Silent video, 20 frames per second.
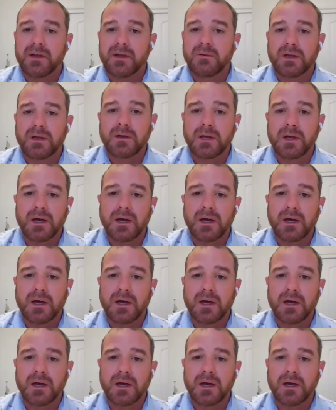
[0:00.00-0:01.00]
We
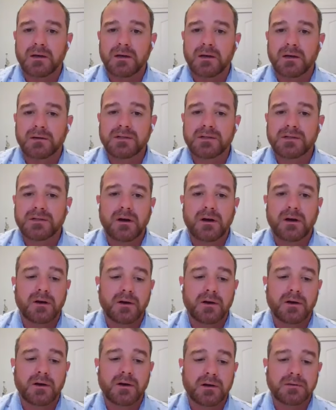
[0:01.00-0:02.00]

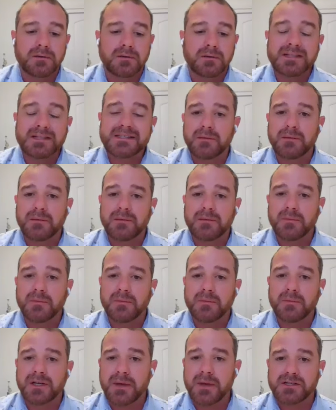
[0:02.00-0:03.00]
are a team, an
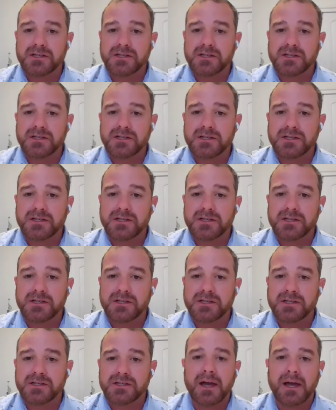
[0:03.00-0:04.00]
expansion team in the state of
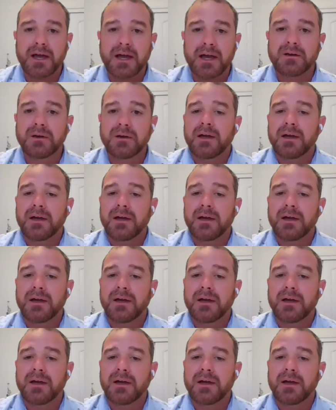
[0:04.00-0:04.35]
Idaho